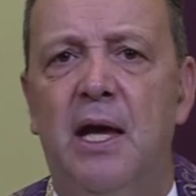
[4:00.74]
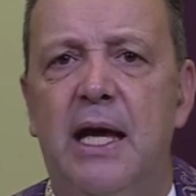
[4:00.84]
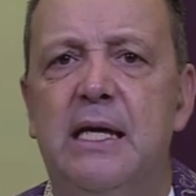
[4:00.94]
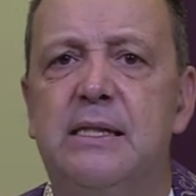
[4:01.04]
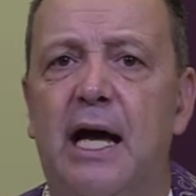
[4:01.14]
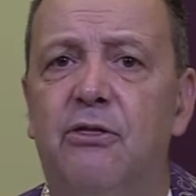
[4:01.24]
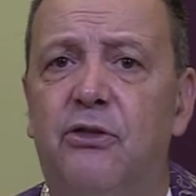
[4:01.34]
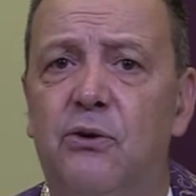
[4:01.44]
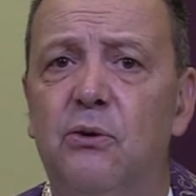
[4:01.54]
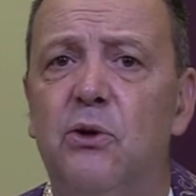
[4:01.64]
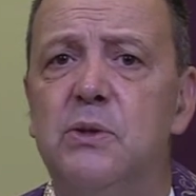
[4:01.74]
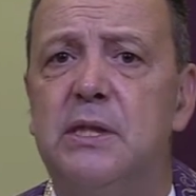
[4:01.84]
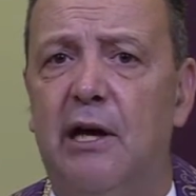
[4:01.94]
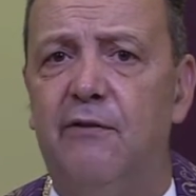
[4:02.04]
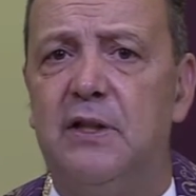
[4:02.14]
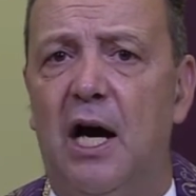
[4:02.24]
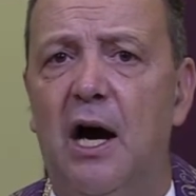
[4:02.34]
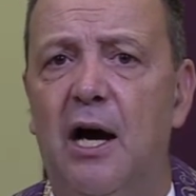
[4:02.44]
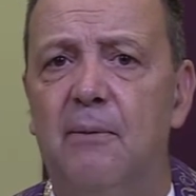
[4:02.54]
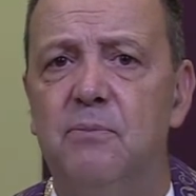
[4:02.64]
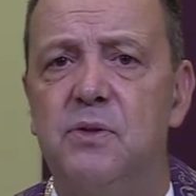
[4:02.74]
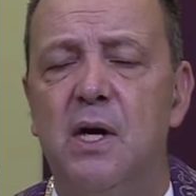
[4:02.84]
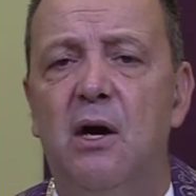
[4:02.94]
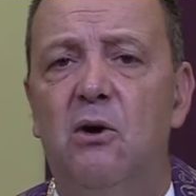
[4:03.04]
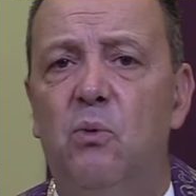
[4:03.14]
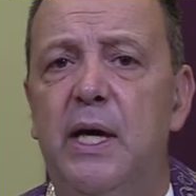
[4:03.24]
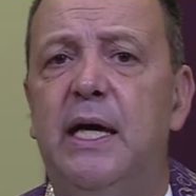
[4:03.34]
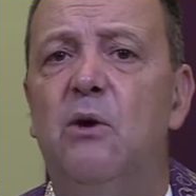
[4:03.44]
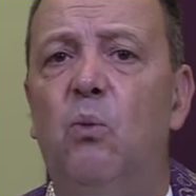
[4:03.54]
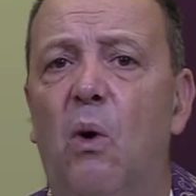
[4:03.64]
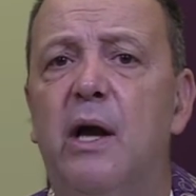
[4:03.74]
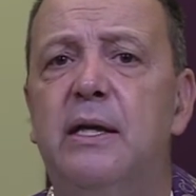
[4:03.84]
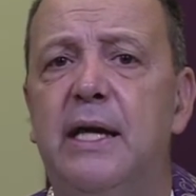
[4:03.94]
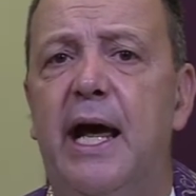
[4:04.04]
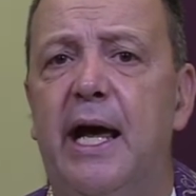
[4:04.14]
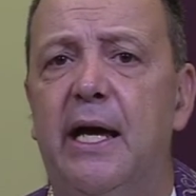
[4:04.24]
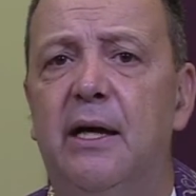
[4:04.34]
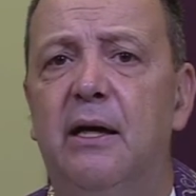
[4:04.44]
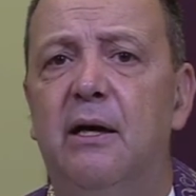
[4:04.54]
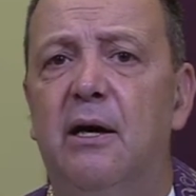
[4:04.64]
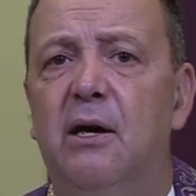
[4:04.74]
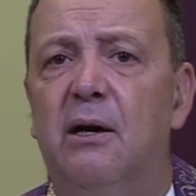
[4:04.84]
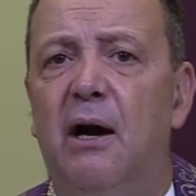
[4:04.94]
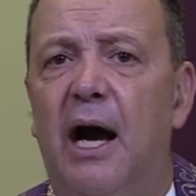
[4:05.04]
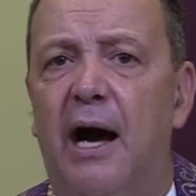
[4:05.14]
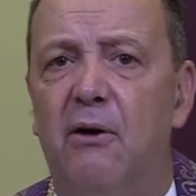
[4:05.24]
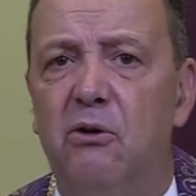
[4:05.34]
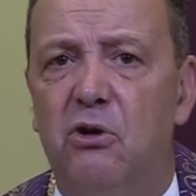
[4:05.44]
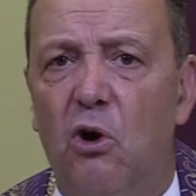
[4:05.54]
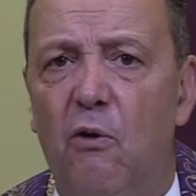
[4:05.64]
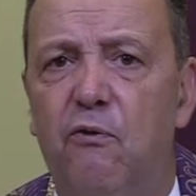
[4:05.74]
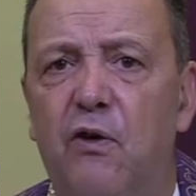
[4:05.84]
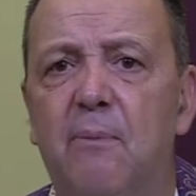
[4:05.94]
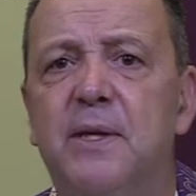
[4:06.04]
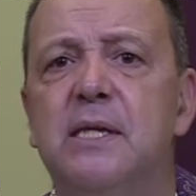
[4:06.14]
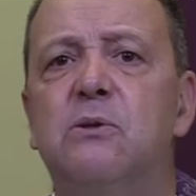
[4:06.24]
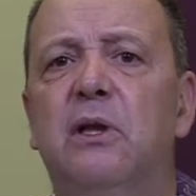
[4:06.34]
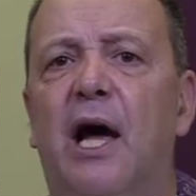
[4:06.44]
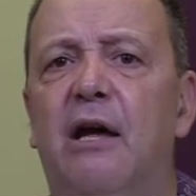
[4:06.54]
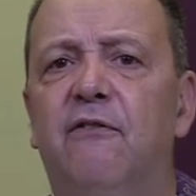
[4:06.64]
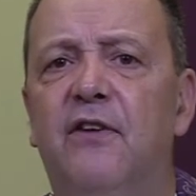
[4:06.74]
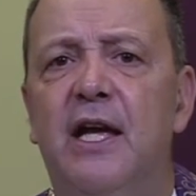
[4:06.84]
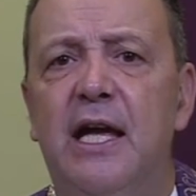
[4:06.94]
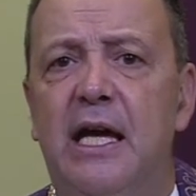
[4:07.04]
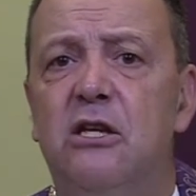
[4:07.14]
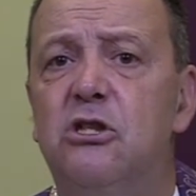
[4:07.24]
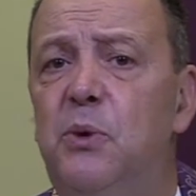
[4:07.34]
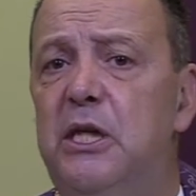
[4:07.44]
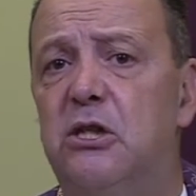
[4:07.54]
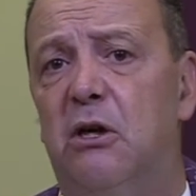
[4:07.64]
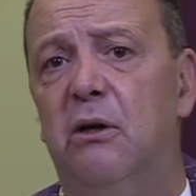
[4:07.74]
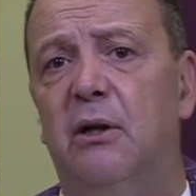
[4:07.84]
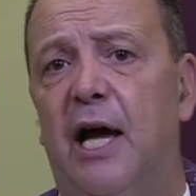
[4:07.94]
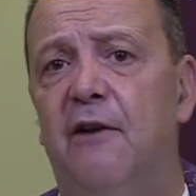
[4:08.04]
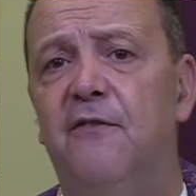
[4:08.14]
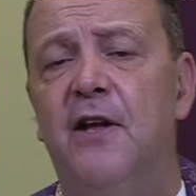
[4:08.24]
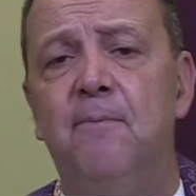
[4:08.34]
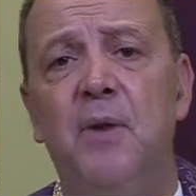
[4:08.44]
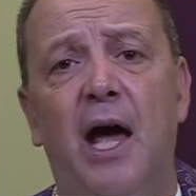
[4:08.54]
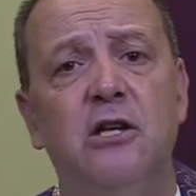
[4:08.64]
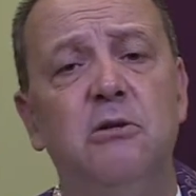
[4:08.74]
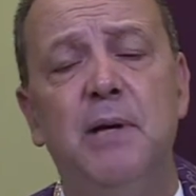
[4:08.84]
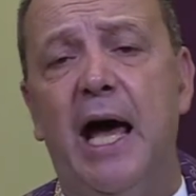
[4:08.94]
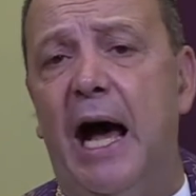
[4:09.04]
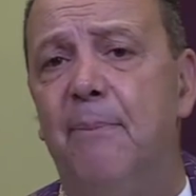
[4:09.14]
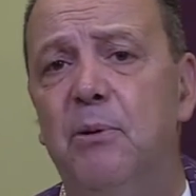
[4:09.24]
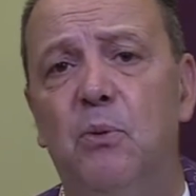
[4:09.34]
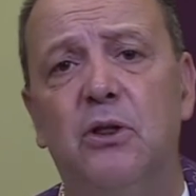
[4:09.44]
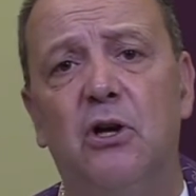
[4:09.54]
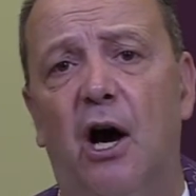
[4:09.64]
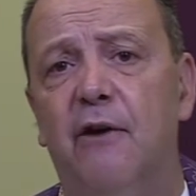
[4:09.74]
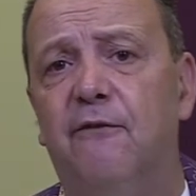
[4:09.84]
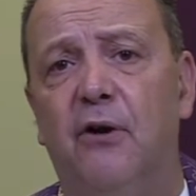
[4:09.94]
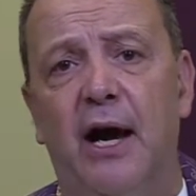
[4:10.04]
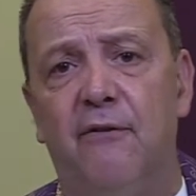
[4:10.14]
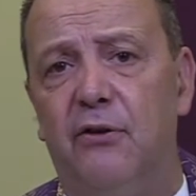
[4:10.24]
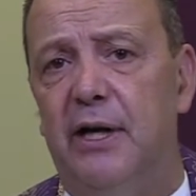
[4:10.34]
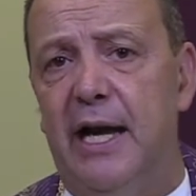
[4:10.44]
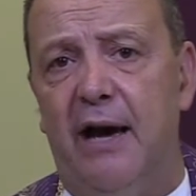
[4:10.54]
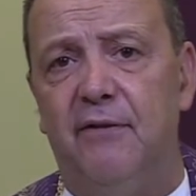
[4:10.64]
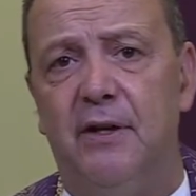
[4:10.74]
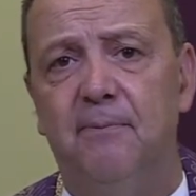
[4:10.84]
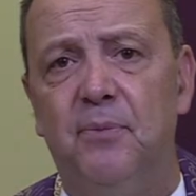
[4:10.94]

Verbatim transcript: is that through those tough times, we can one day uh, go from this life into eternal life and to be happy with God forever in heaven.